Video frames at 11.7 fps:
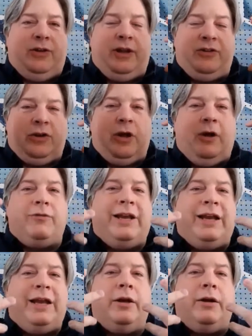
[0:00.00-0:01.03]

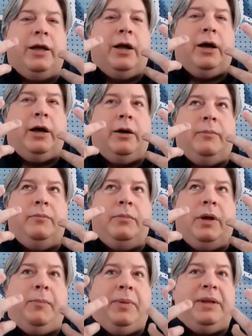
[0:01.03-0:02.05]
governing
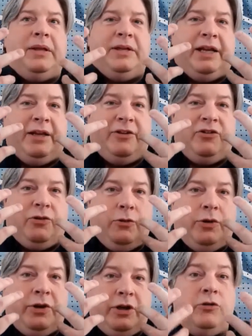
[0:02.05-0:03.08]
ability is through
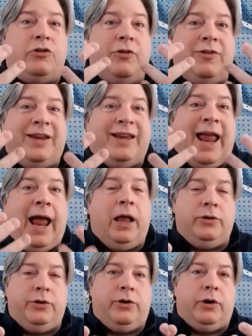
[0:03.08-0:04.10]
the use of a
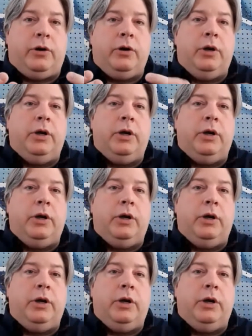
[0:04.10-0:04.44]
calendar,